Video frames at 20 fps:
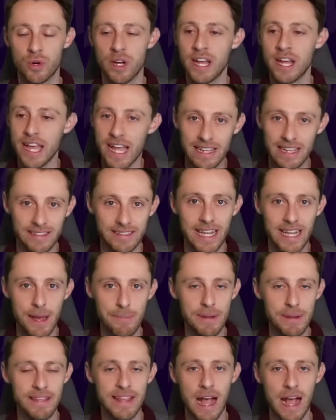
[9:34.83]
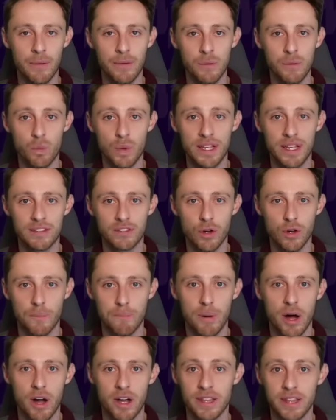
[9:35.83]
It's let me down in weeks gone
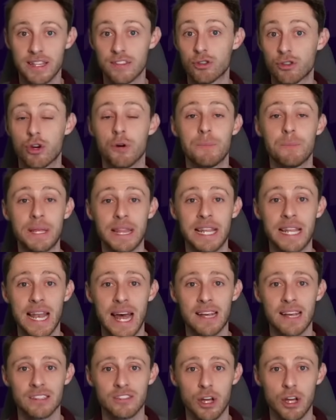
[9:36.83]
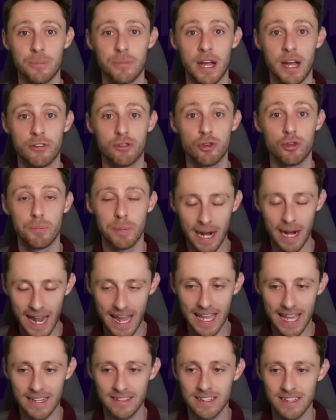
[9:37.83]
by. This could be the last time that I do play
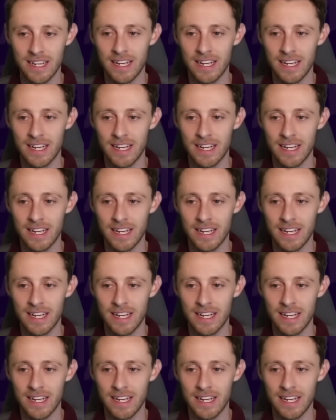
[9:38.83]
it.